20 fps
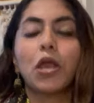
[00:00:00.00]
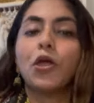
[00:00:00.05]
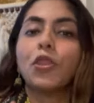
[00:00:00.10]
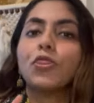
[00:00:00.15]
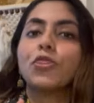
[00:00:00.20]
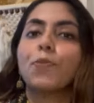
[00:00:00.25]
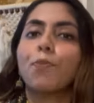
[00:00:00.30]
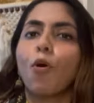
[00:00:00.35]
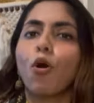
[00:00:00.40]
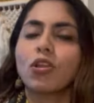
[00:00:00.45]

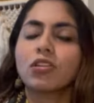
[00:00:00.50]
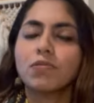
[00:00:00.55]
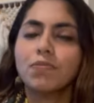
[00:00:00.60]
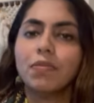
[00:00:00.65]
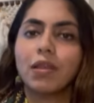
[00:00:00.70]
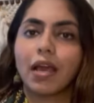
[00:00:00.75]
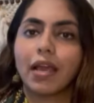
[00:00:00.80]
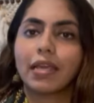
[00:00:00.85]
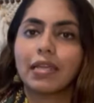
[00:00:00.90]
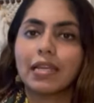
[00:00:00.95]
The bottom
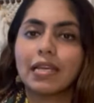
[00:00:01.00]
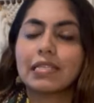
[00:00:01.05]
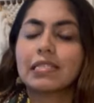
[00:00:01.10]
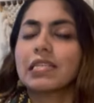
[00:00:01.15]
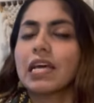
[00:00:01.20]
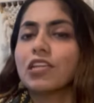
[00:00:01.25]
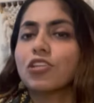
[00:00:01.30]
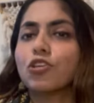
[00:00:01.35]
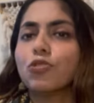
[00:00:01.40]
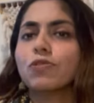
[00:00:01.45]
line is
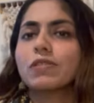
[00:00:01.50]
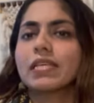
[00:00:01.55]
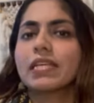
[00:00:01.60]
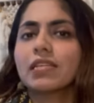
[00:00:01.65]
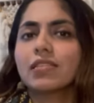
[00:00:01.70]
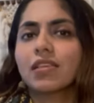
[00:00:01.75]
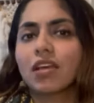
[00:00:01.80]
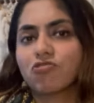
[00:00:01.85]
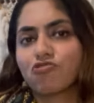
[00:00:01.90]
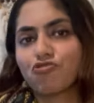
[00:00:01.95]
that using
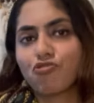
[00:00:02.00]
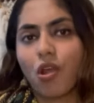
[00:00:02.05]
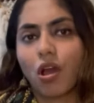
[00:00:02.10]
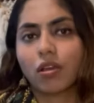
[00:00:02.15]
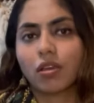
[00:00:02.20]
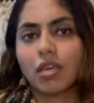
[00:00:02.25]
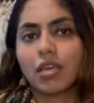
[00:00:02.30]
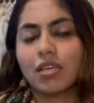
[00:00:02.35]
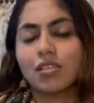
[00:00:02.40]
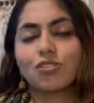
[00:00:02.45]
such
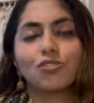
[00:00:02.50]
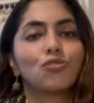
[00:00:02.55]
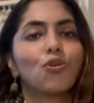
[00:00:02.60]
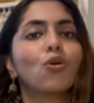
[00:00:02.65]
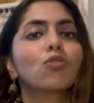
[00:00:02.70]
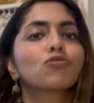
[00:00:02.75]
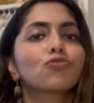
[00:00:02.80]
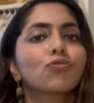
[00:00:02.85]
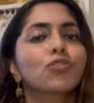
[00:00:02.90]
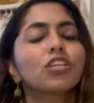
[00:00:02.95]
Rakhis
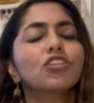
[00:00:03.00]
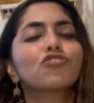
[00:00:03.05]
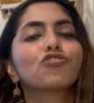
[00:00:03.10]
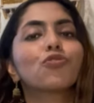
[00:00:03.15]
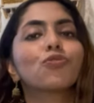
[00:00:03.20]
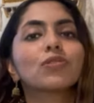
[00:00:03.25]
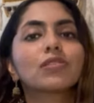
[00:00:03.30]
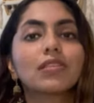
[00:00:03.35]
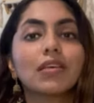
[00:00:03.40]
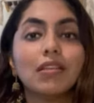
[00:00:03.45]
not only
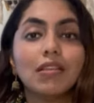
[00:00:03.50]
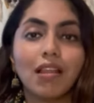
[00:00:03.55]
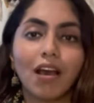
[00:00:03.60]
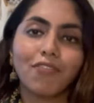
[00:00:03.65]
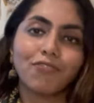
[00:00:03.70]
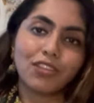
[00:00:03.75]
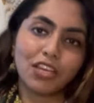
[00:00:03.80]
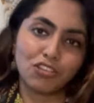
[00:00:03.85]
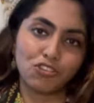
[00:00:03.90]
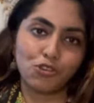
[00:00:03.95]
shows the love
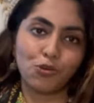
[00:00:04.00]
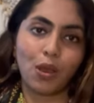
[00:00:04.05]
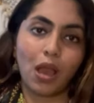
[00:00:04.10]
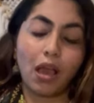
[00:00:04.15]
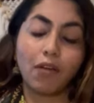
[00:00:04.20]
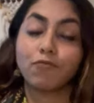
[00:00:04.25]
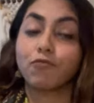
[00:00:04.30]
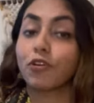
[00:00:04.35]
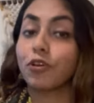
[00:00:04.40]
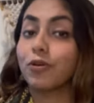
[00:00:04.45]
that you
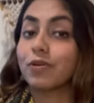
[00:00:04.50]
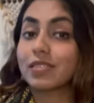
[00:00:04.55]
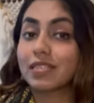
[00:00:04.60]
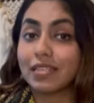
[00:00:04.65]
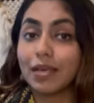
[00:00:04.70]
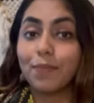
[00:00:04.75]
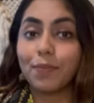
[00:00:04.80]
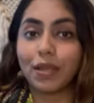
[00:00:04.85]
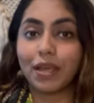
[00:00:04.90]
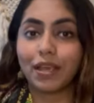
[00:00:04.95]
have for your
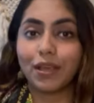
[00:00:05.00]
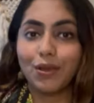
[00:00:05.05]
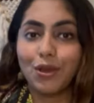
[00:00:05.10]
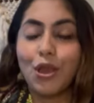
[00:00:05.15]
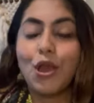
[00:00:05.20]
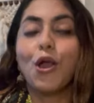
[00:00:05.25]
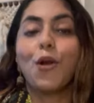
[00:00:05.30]
sibling,